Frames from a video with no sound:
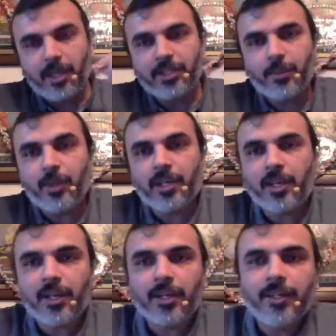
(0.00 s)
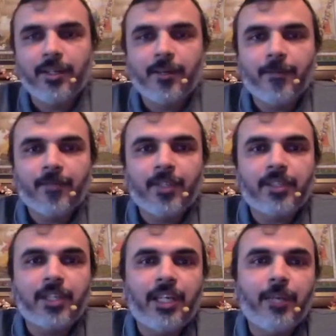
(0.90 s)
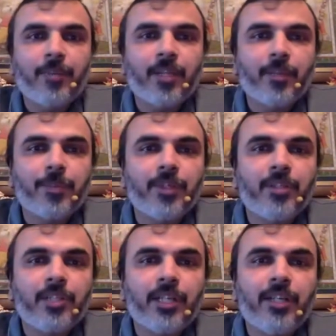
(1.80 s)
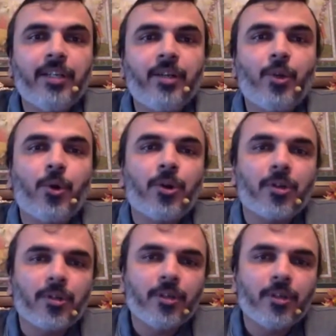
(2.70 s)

Ashtavakra is a name that appears in Indian lore,